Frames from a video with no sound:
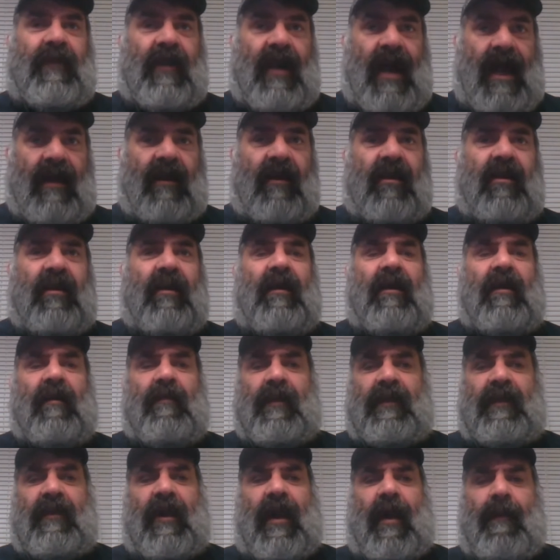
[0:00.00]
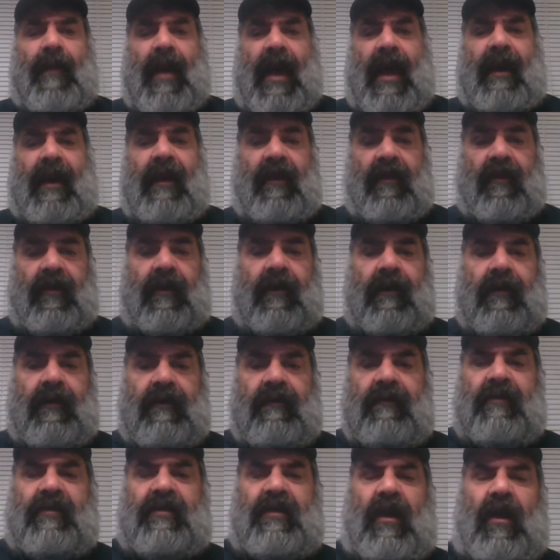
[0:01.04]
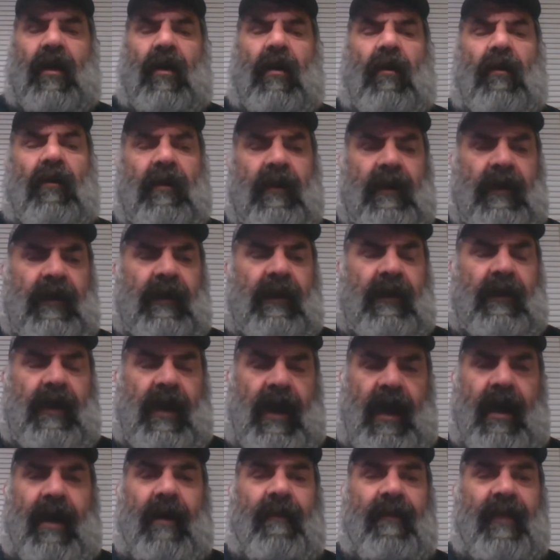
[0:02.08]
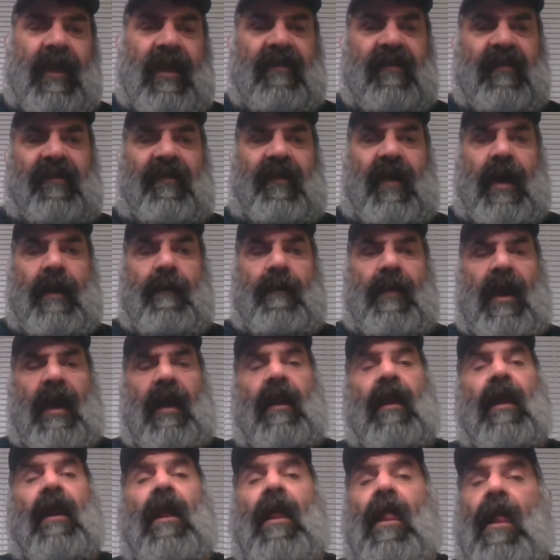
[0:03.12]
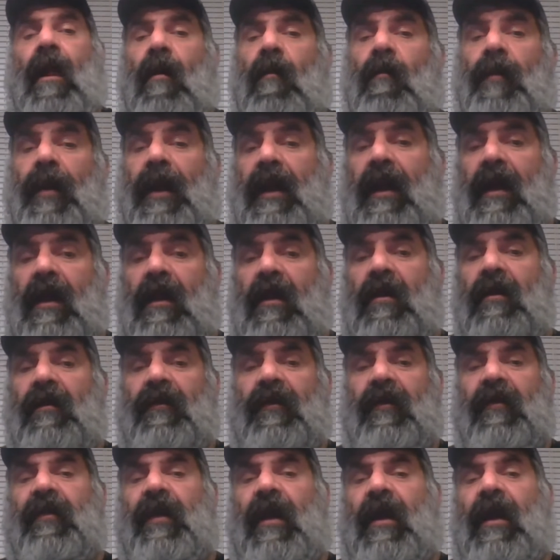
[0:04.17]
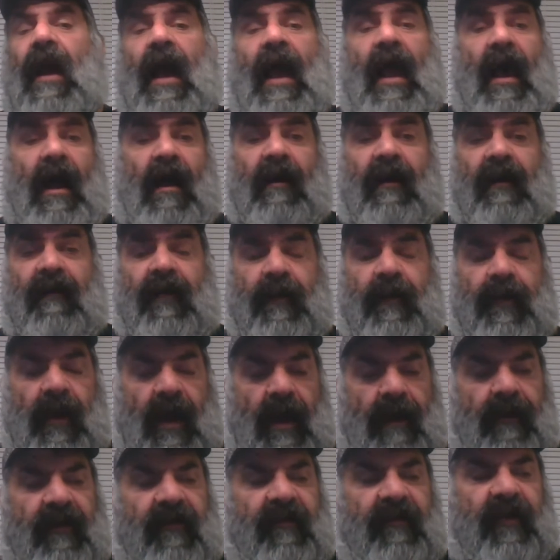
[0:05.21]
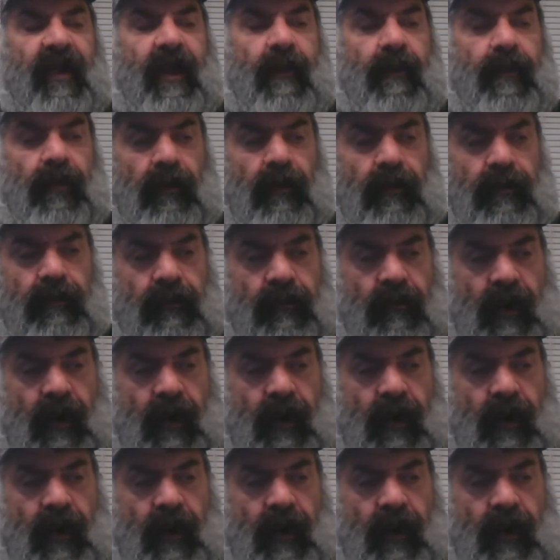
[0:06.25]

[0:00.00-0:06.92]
they're not good, but they're not bad either. So um, that's a fine bet. But here's the thing I, I'll give you a prime example,